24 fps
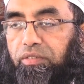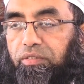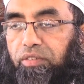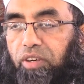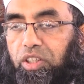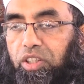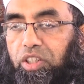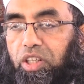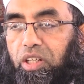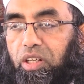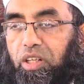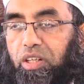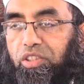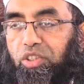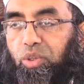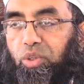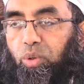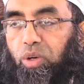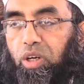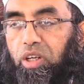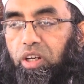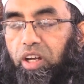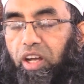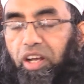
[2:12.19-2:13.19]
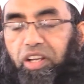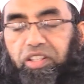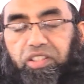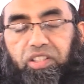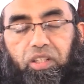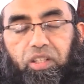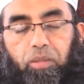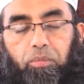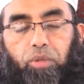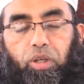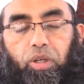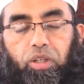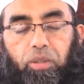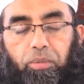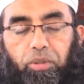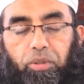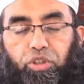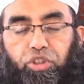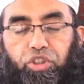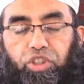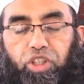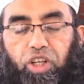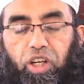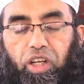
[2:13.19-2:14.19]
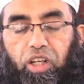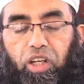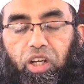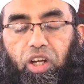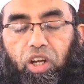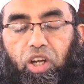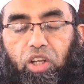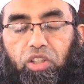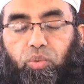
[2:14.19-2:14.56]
Fajr, Zuhr, Asr, Maghrib, Isha.